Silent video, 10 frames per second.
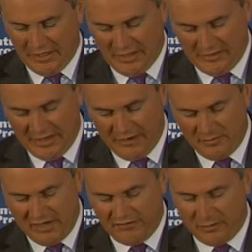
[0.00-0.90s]
They have
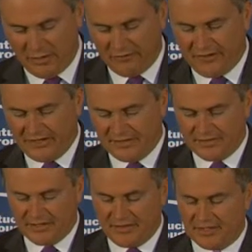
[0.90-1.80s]
many familiar
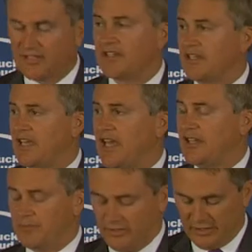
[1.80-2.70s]
faces in the Kentucky
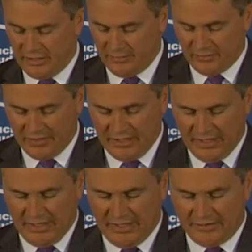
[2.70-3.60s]
ag community.
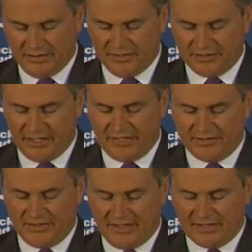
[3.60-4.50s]
To
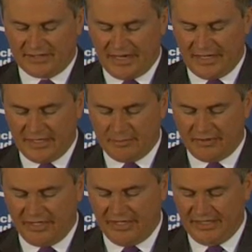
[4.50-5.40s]
discuss the exciting
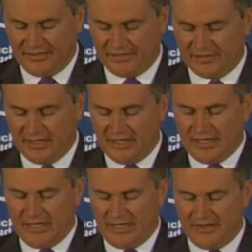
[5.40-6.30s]
plans
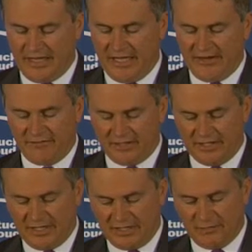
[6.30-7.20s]
they have for
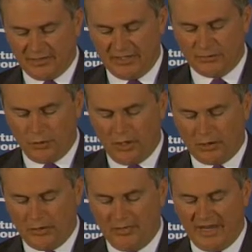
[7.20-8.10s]
Kentucky, please
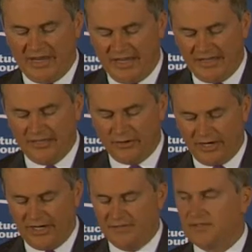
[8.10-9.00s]
welcome Andy
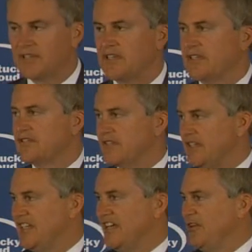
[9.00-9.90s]
Graves,
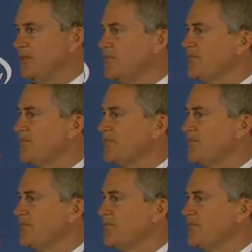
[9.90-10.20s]
CEO.